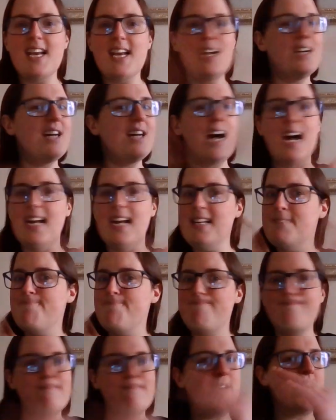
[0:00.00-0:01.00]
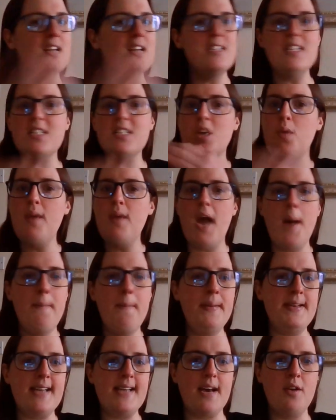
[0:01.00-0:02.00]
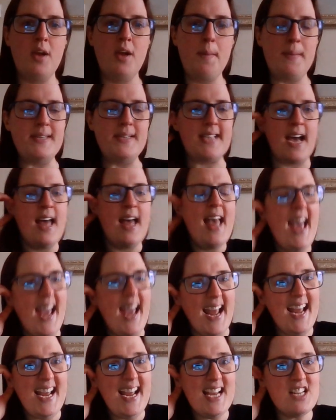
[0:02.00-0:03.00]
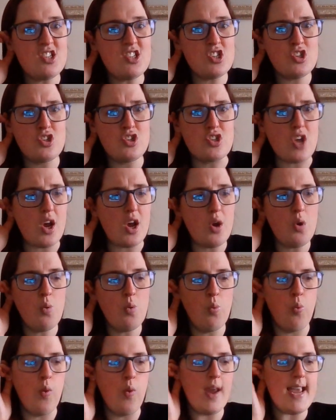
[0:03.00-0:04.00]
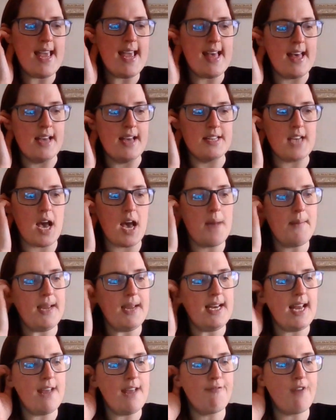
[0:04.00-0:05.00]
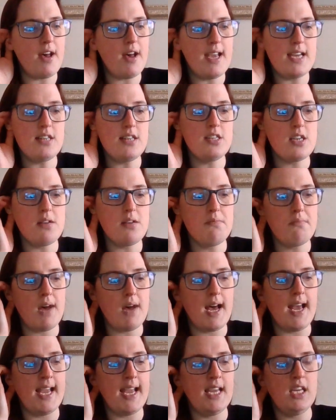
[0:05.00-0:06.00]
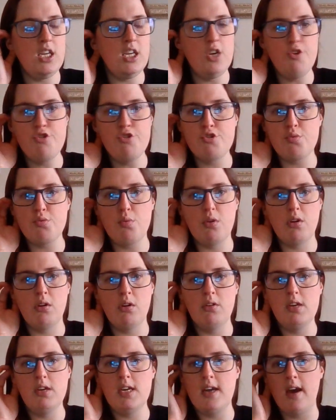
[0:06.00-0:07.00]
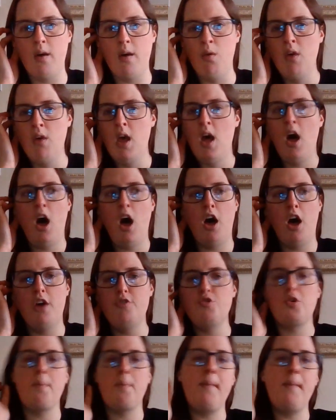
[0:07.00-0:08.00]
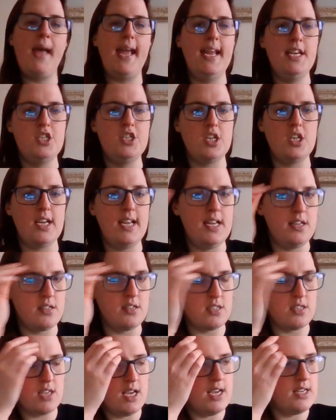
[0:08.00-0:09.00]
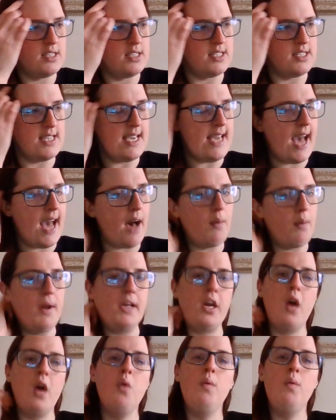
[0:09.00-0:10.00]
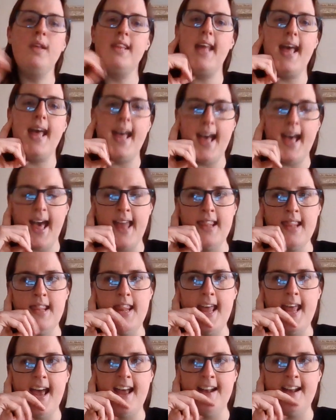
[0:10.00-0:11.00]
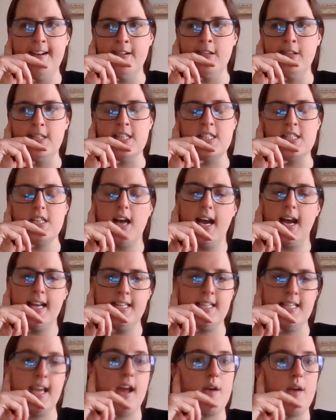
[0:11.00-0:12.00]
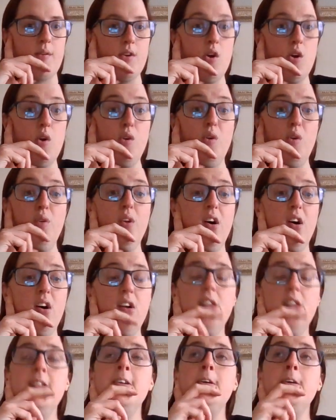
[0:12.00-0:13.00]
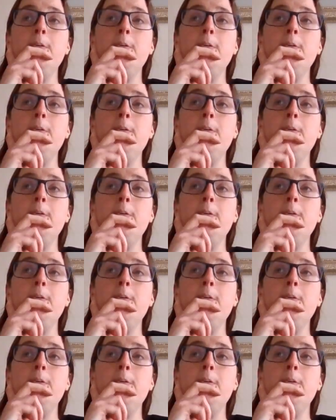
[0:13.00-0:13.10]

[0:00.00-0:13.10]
like, because it's going up and down and up and down, it is so weird. I mean, if I had done my usual, you know, 100 pages, see how I go with it, and then decide to carry on or not,